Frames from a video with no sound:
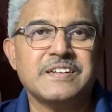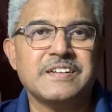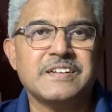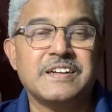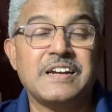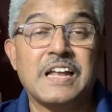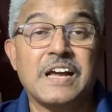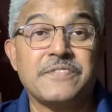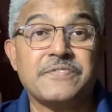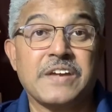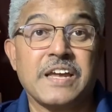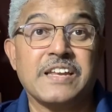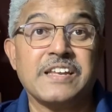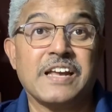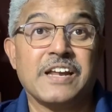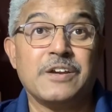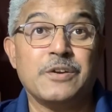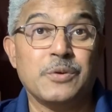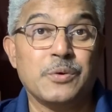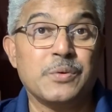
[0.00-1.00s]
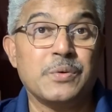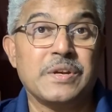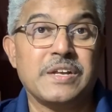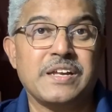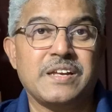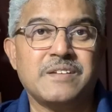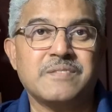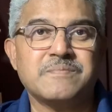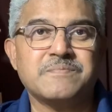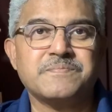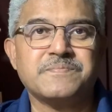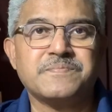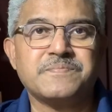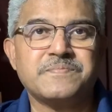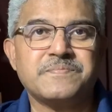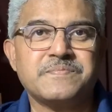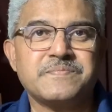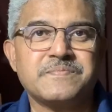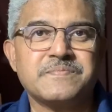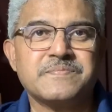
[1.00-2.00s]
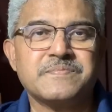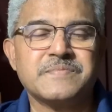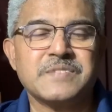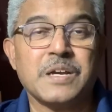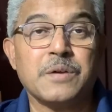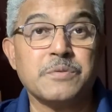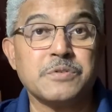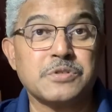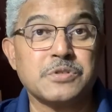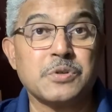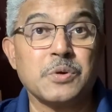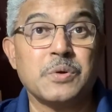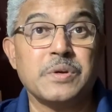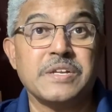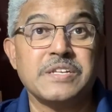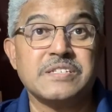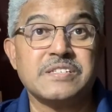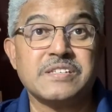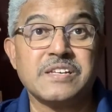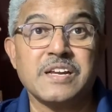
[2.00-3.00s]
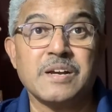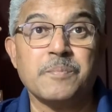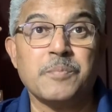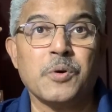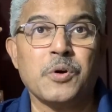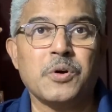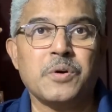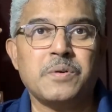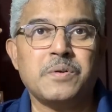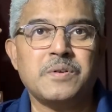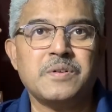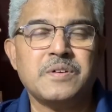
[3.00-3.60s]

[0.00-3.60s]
Life can get lonely. I was told in Singapore,